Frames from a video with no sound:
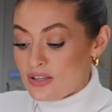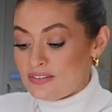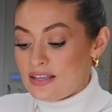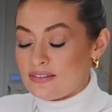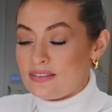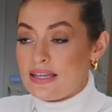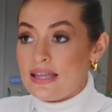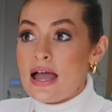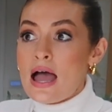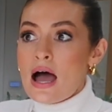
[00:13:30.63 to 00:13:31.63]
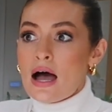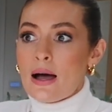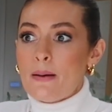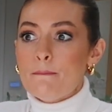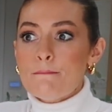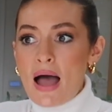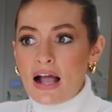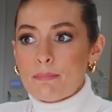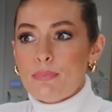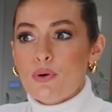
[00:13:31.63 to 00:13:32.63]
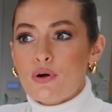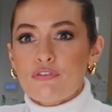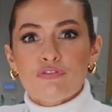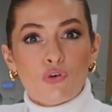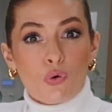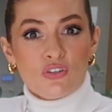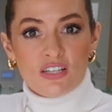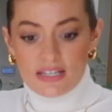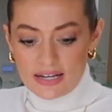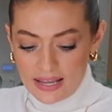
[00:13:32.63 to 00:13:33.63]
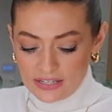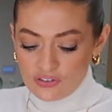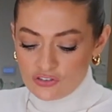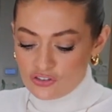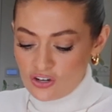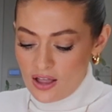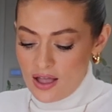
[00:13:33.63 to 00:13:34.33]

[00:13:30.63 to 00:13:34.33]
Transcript: This is the um, MacBook 14 inch,